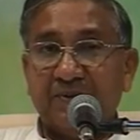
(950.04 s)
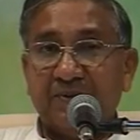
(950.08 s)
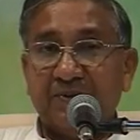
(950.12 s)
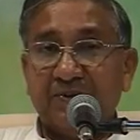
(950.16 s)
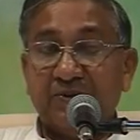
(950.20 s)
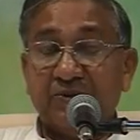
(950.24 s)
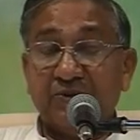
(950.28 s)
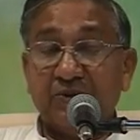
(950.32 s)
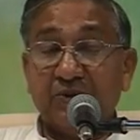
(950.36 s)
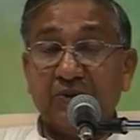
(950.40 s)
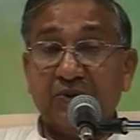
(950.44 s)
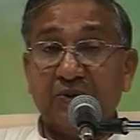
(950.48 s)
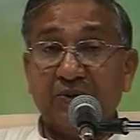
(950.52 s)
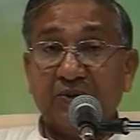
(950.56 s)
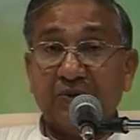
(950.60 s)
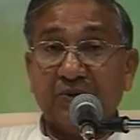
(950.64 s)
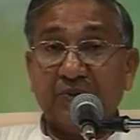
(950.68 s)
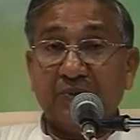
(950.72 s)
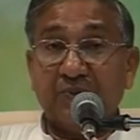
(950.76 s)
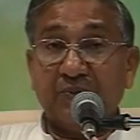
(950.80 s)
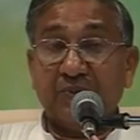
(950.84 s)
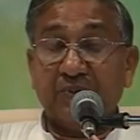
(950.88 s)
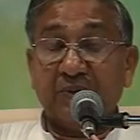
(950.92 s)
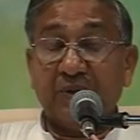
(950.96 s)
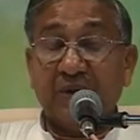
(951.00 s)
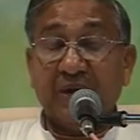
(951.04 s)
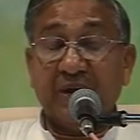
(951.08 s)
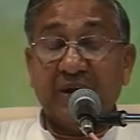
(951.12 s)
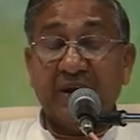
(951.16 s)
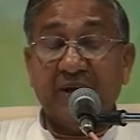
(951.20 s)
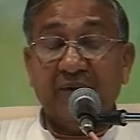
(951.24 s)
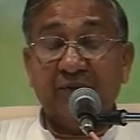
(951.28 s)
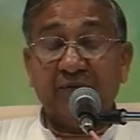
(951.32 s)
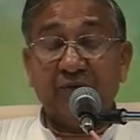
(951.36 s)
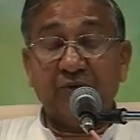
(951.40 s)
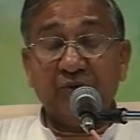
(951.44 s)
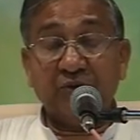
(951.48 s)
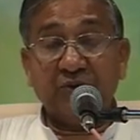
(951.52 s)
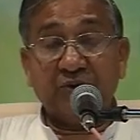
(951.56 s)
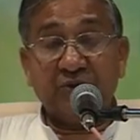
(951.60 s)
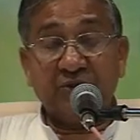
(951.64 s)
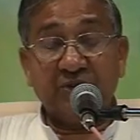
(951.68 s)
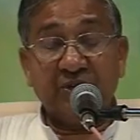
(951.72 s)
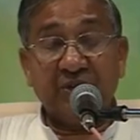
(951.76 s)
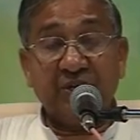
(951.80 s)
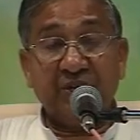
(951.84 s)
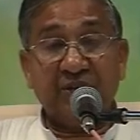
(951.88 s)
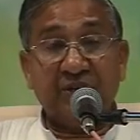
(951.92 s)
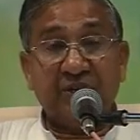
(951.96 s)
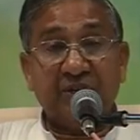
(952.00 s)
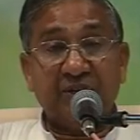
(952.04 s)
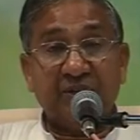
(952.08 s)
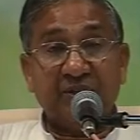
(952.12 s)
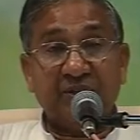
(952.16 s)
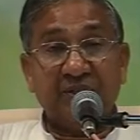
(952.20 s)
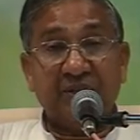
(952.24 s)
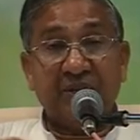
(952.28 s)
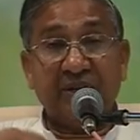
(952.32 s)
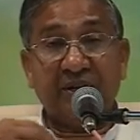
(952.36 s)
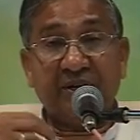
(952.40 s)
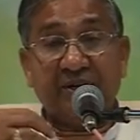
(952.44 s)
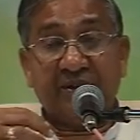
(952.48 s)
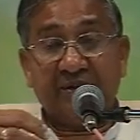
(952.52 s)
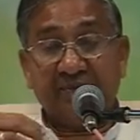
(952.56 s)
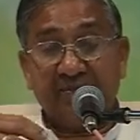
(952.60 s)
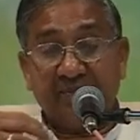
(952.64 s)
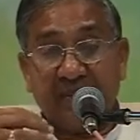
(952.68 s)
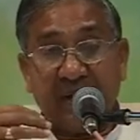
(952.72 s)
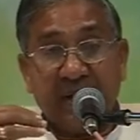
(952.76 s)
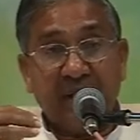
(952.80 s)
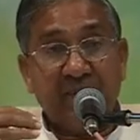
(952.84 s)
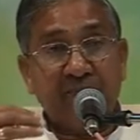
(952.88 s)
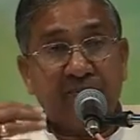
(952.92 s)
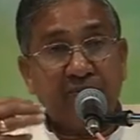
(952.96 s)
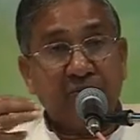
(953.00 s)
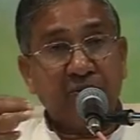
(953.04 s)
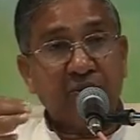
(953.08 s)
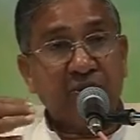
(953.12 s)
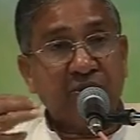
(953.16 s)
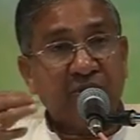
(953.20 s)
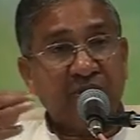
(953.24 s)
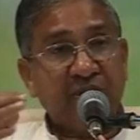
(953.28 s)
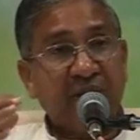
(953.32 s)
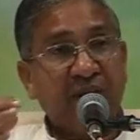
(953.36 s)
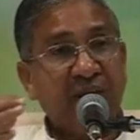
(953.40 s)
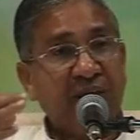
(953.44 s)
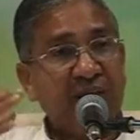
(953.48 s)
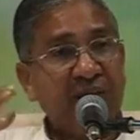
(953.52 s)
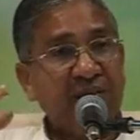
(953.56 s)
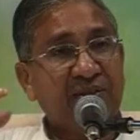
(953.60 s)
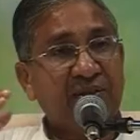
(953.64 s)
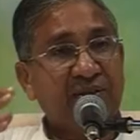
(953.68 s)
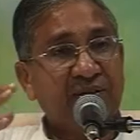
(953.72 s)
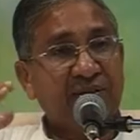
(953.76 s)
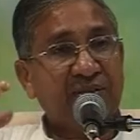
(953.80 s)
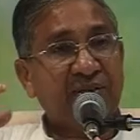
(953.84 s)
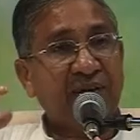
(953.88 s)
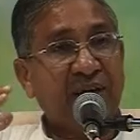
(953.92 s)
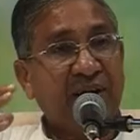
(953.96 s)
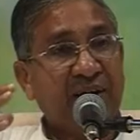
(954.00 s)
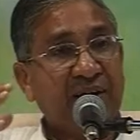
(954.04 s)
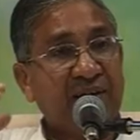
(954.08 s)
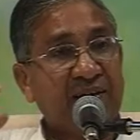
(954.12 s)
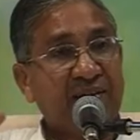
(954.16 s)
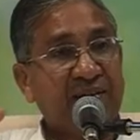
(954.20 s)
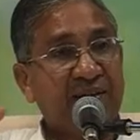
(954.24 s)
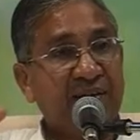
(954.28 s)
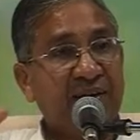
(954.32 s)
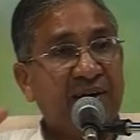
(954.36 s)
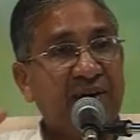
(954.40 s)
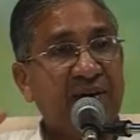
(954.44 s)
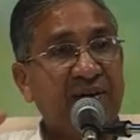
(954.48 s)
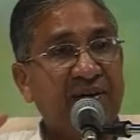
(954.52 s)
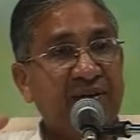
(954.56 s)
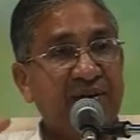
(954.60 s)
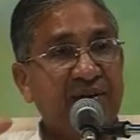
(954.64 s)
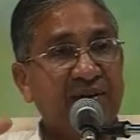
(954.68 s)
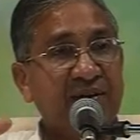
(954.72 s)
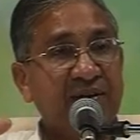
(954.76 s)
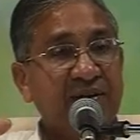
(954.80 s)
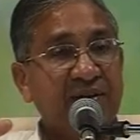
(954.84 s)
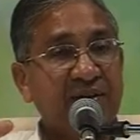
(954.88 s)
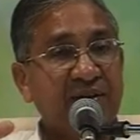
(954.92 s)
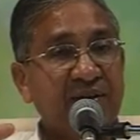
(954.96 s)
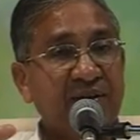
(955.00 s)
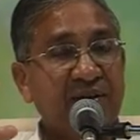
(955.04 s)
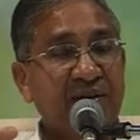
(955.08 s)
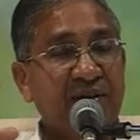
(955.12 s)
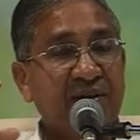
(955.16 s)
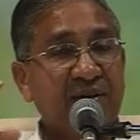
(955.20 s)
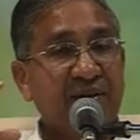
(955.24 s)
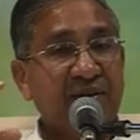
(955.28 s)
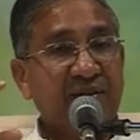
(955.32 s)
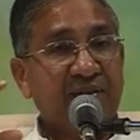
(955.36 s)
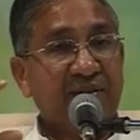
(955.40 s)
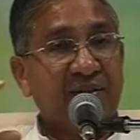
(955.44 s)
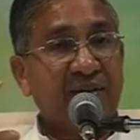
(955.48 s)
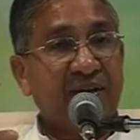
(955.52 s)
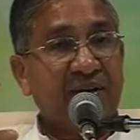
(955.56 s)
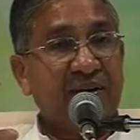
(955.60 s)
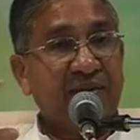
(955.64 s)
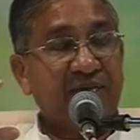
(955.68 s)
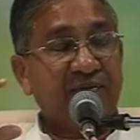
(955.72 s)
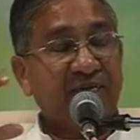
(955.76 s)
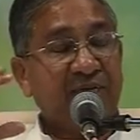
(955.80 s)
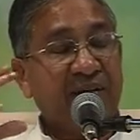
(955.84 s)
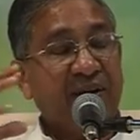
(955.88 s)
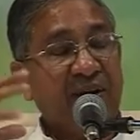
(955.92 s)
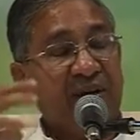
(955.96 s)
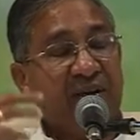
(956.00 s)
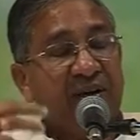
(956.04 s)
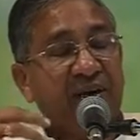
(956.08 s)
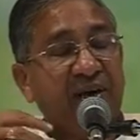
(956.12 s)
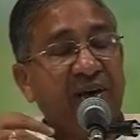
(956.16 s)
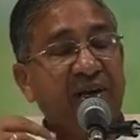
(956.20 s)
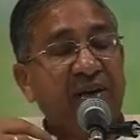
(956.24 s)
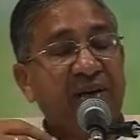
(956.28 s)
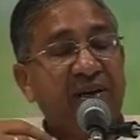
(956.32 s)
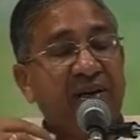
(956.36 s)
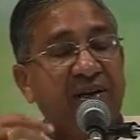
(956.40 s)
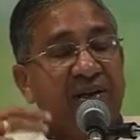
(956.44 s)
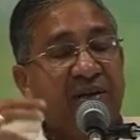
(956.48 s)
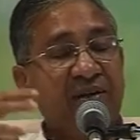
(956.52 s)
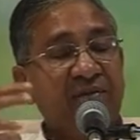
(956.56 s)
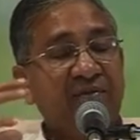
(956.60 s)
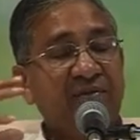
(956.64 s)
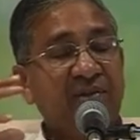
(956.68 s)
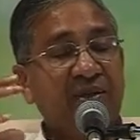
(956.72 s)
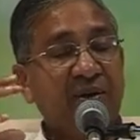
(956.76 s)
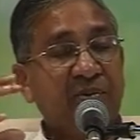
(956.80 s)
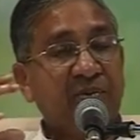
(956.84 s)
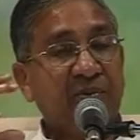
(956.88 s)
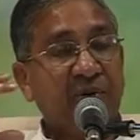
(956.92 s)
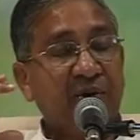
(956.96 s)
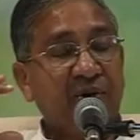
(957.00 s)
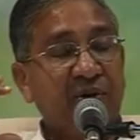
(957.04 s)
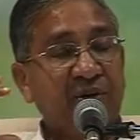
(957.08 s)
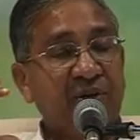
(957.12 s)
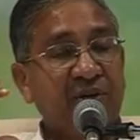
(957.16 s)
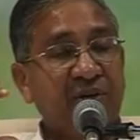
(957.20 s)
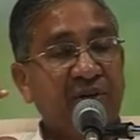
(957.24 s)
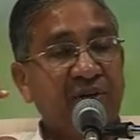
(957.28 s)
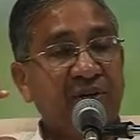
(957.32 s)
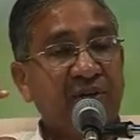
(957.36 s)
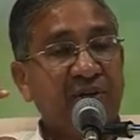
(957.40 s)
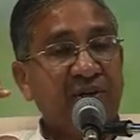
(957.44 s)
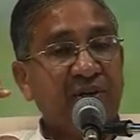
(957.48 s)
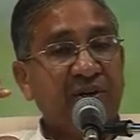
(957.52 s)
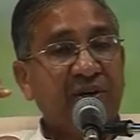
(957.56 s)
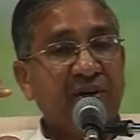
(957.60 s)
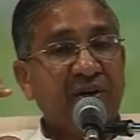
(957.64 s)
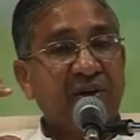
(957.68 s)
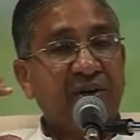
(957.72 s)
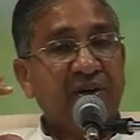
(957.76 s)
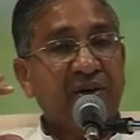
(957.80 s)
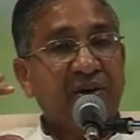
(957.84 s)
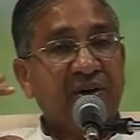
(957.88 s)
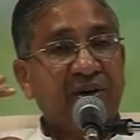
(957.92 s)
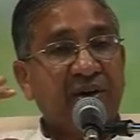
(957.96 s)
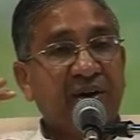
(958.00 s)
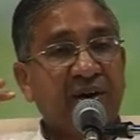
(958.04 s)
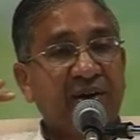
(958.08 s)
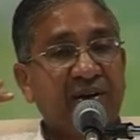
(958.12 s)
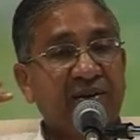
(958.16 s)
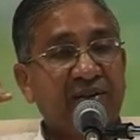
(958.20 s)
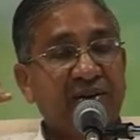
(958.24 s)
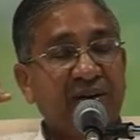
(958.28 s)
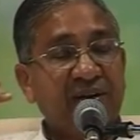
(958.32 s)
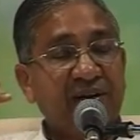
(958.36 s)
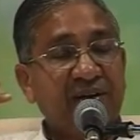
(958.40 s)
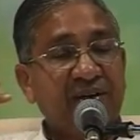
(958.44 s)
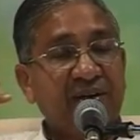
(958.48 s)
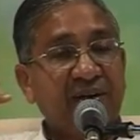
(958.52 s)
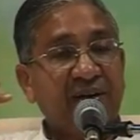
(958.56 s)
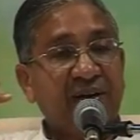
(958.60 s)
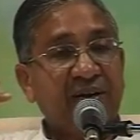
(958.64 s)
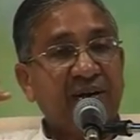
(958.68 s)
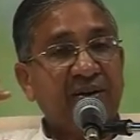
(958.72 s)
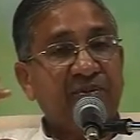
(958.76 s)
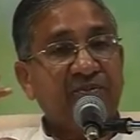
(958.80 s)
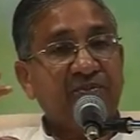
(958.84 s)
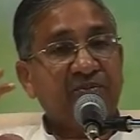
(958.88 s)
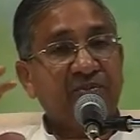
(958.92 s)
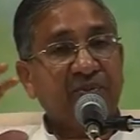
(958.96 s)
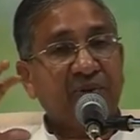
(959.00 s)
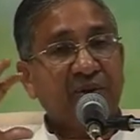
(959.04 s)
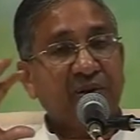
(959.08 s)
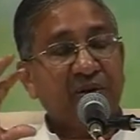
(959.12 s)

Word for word: So I have to see that my purusharth is like that, that when I leave the body, at that time,